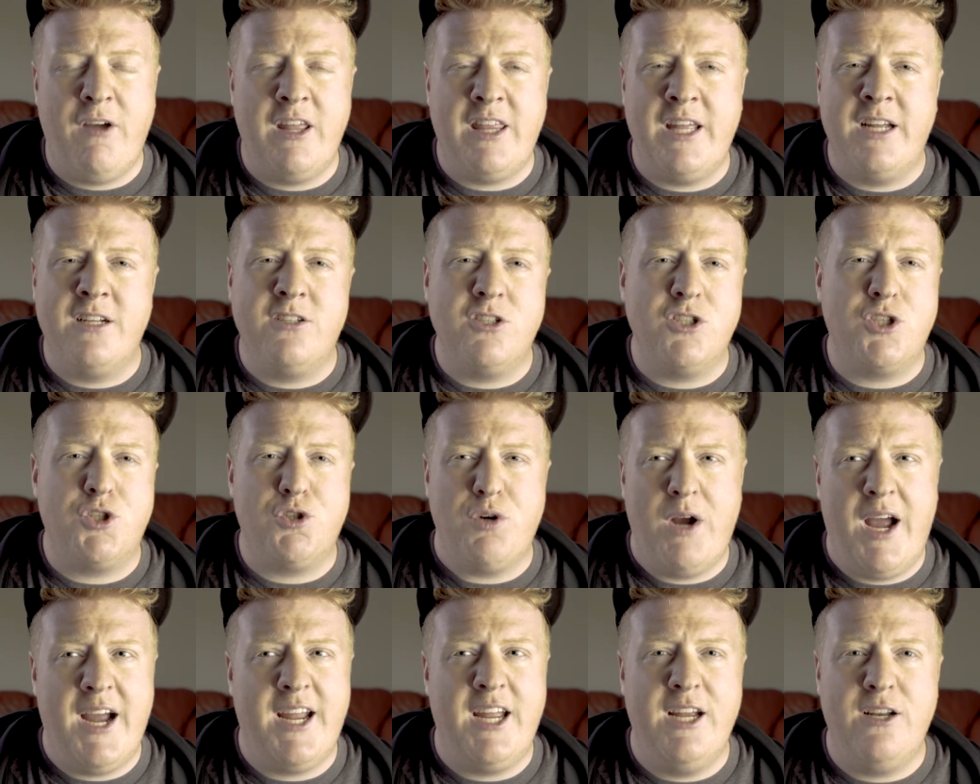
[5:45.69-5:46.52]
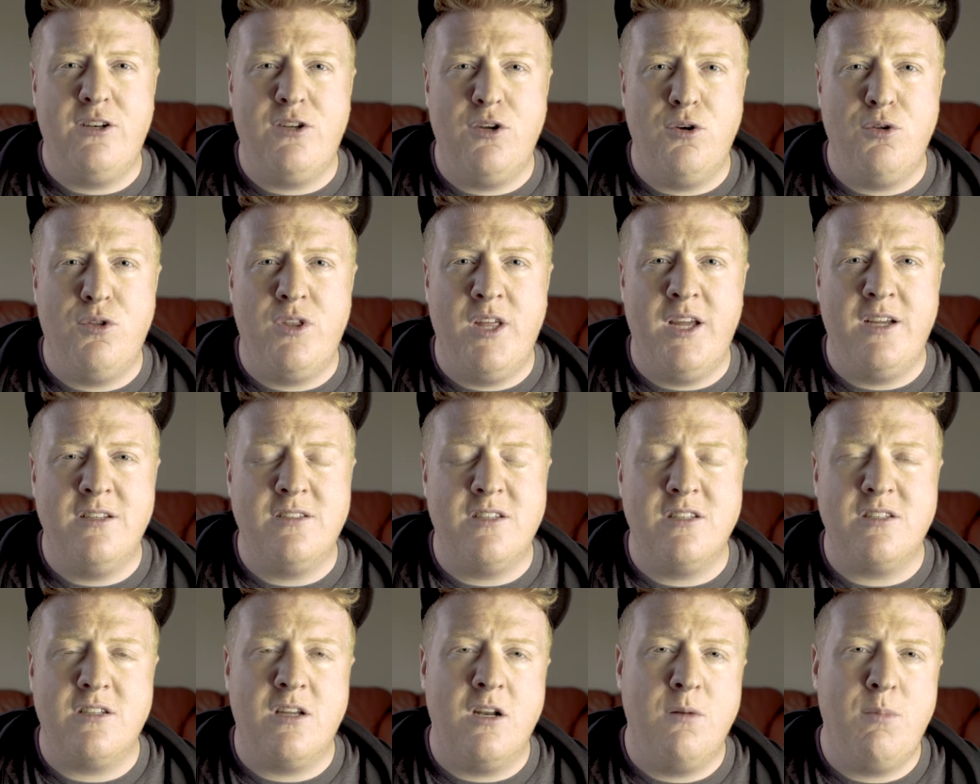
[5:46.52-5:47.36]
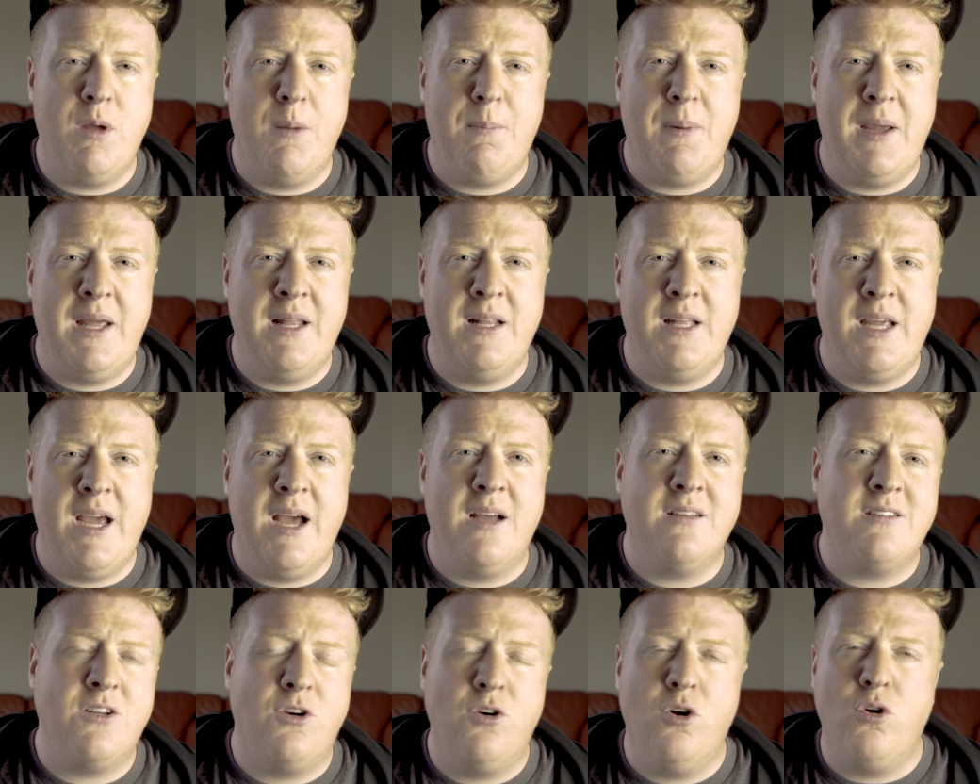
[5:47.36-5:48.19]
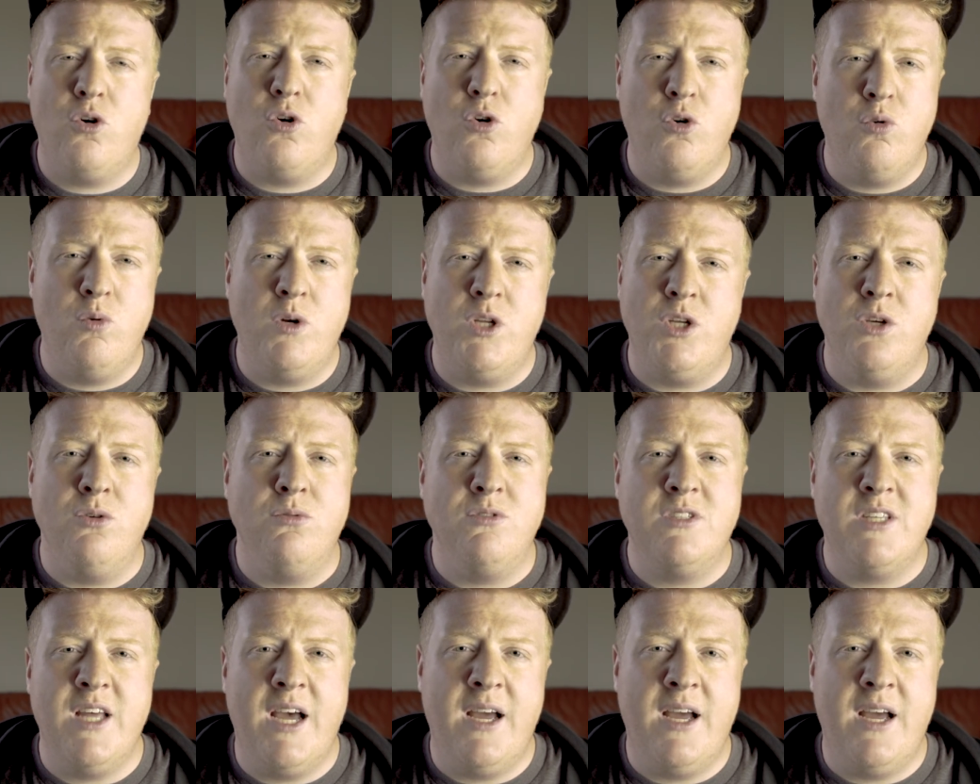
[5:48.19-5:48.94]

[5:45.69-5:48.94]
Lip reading: I think just tracking 2 things is gonna be a pain in the ass. I don't know who would use